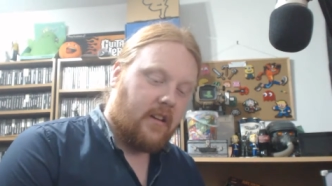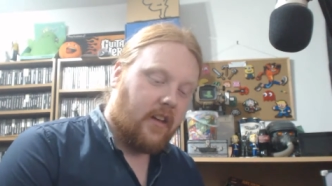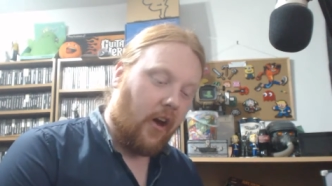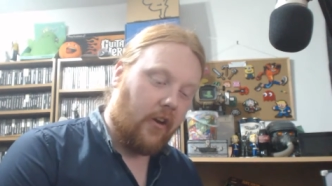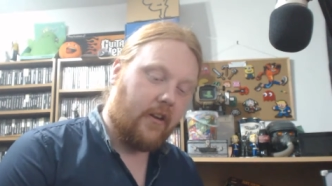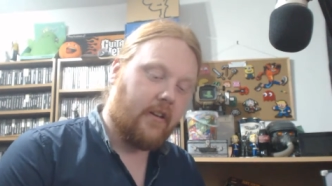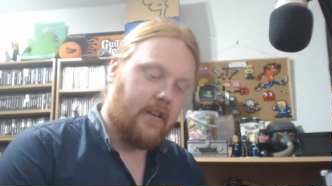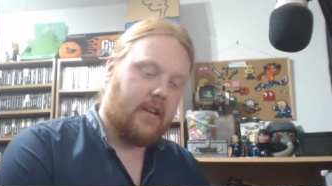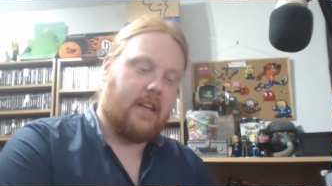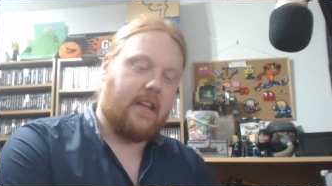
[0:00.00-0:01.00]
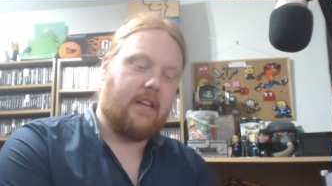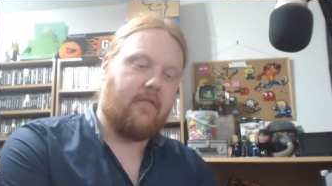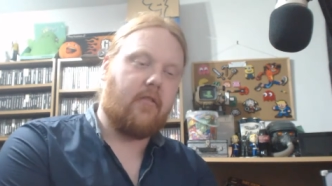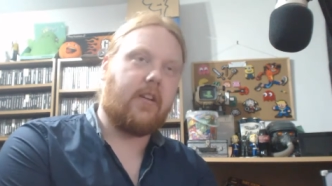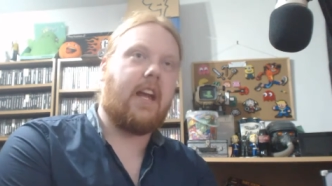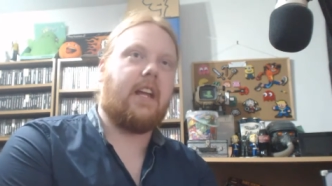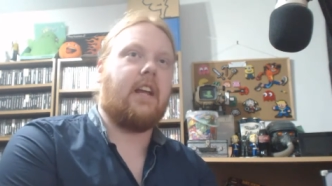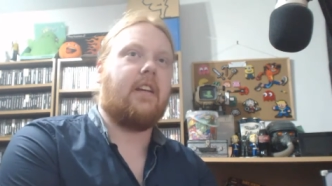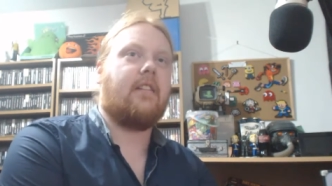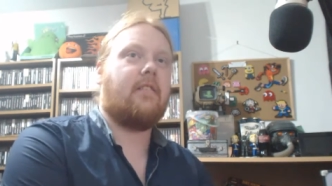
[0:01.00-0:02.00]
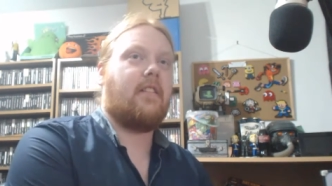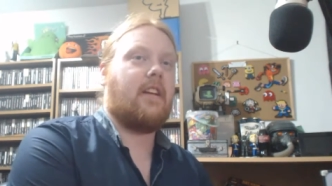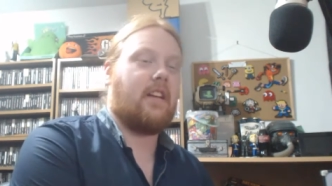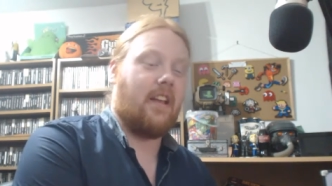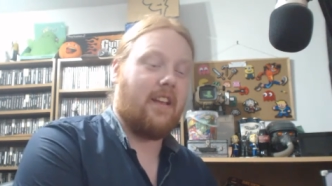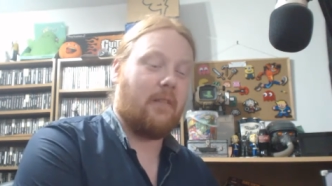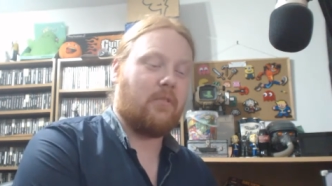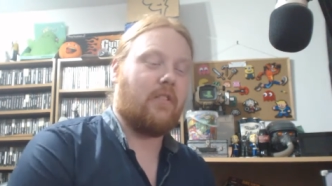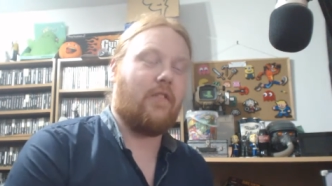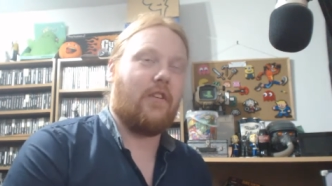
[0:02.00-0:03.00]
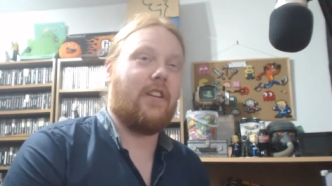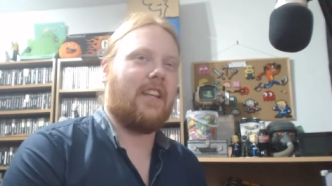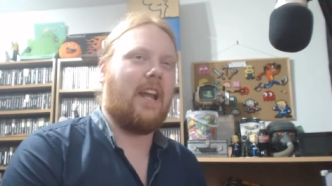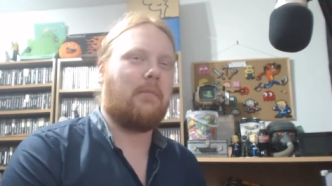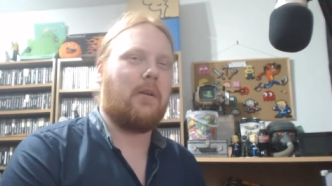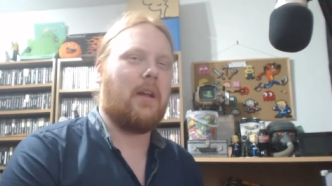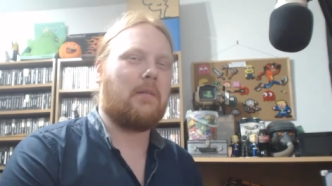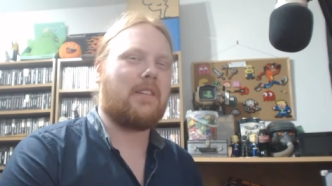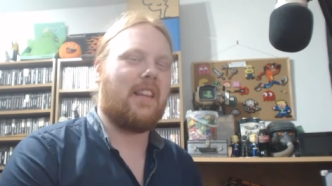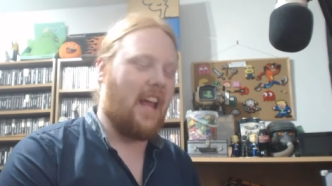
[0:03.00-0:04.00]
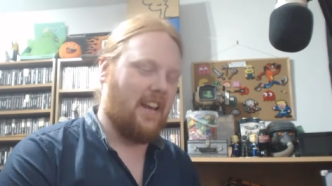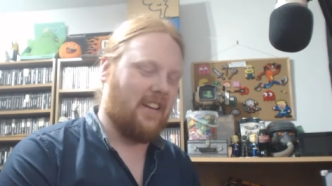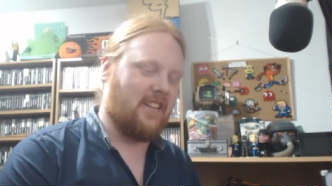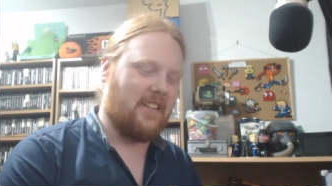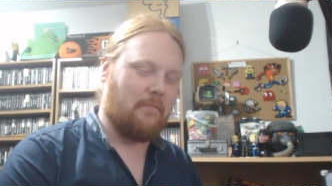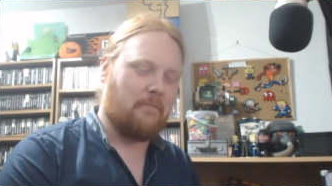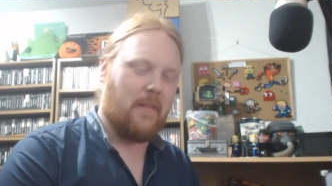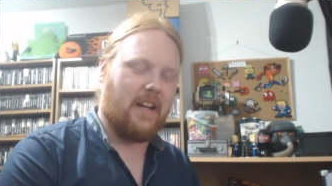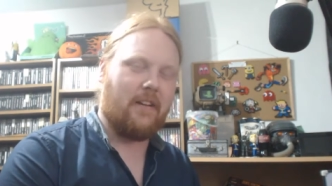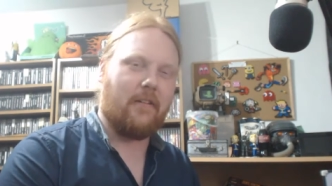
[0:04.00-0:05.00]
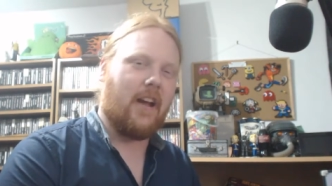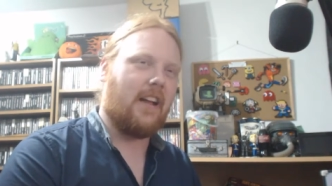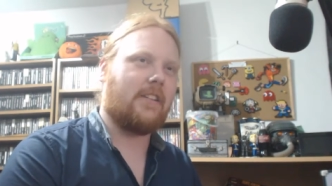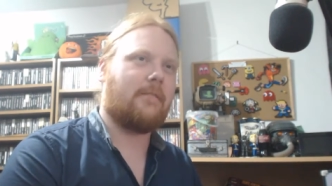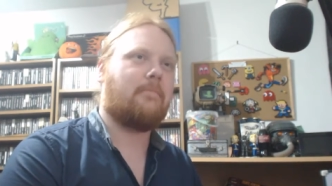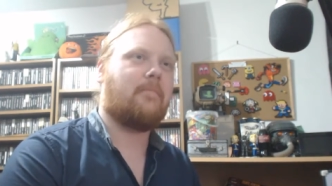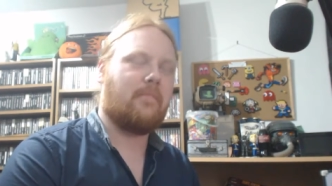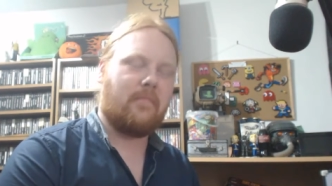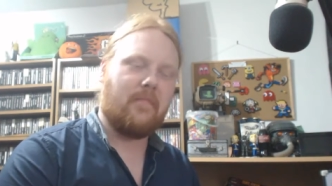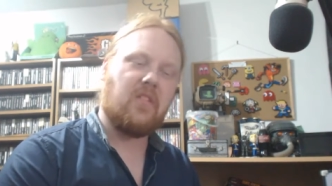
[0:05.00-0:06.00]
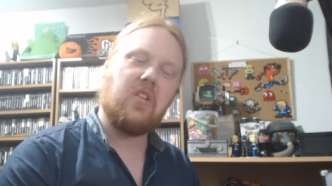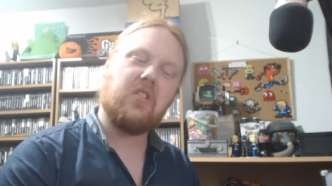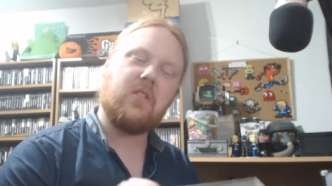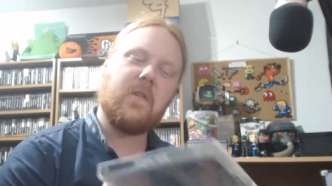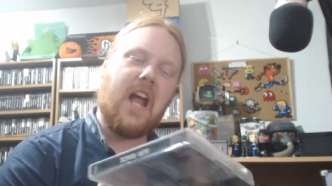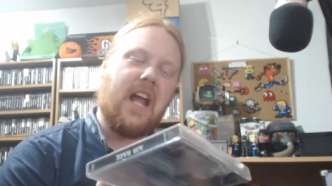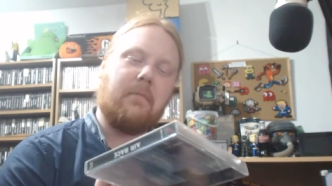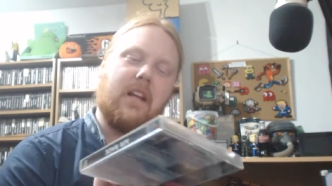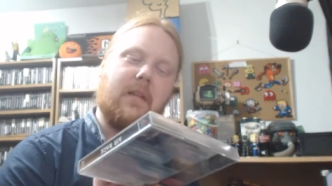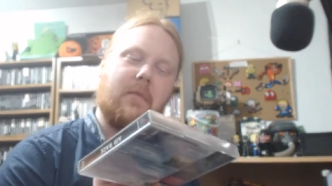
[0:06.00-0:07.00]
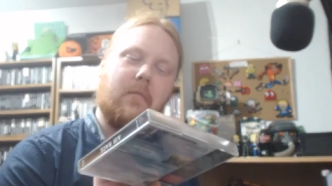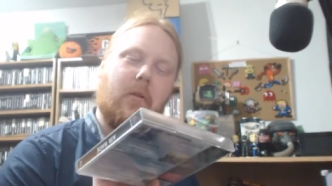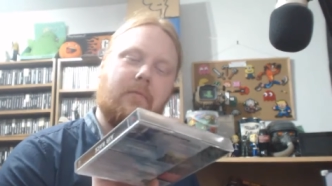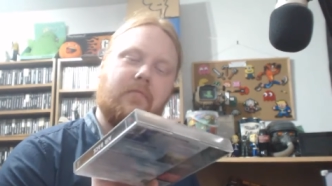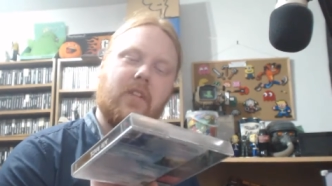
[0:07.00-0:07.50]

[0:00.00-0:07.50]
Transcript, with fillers: Gone. Okay. I'm just avoiding the GameCube games till the end just to make you guys just hate me a little bit more.